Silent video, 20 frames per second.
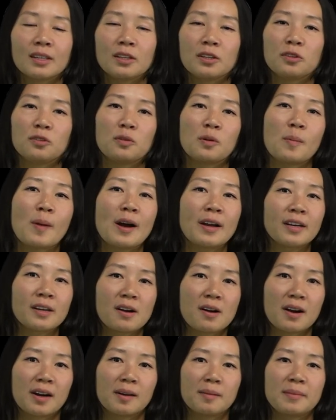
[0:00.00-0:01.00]
The robotic
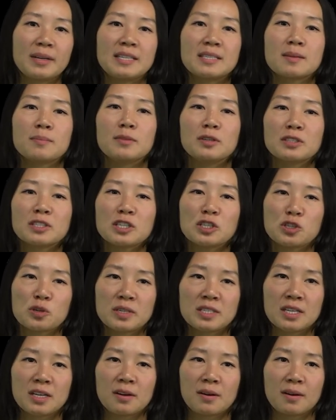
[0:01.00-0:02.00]
arm is a
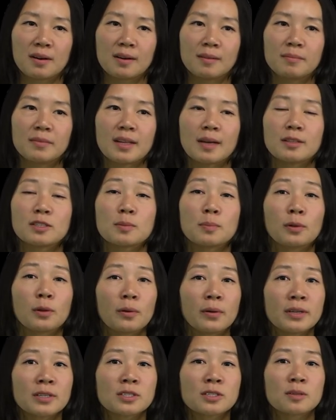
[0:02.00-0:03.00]
multi-jointed arm that
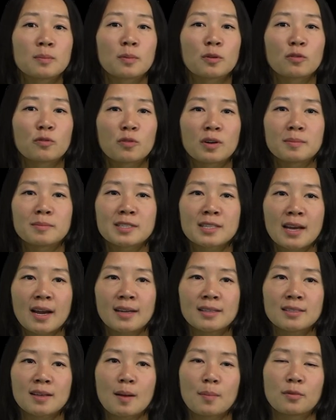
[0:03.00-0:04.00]
deploys to perform
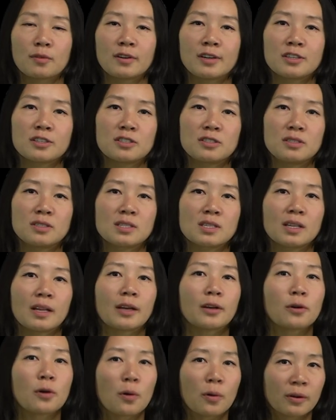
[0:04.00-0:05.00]
science operations
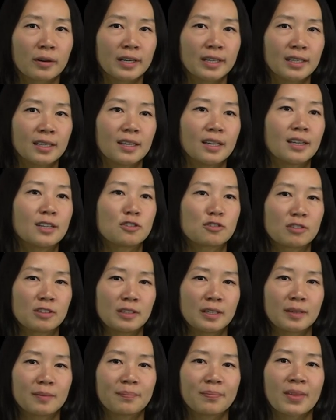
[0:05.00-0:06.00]
like coring and
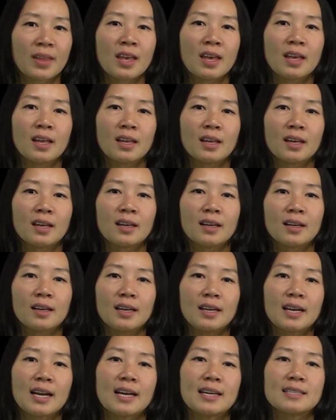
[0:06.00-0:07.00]
drilling.
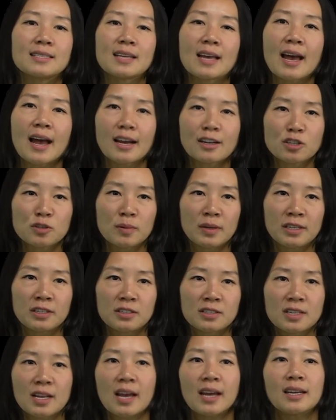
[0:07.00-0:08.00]
It has
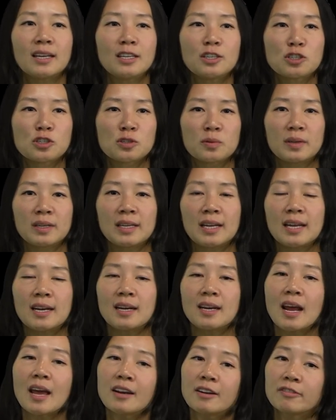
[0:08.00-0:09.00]
actuators at each joint and
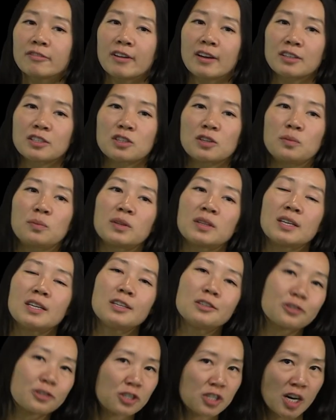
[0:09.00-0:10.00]
an end effector with
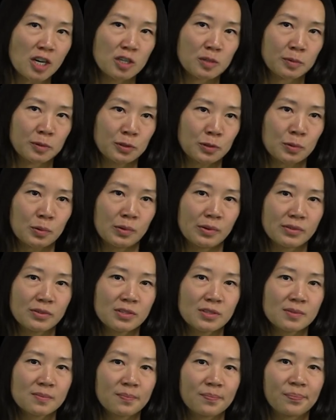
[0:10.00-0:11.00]
interchangeable
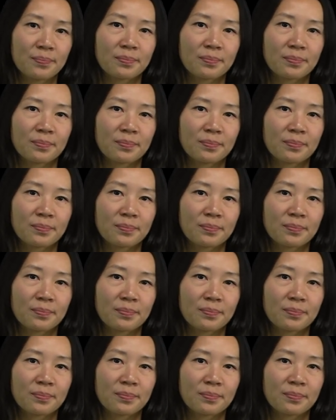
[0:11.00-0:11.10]
tools.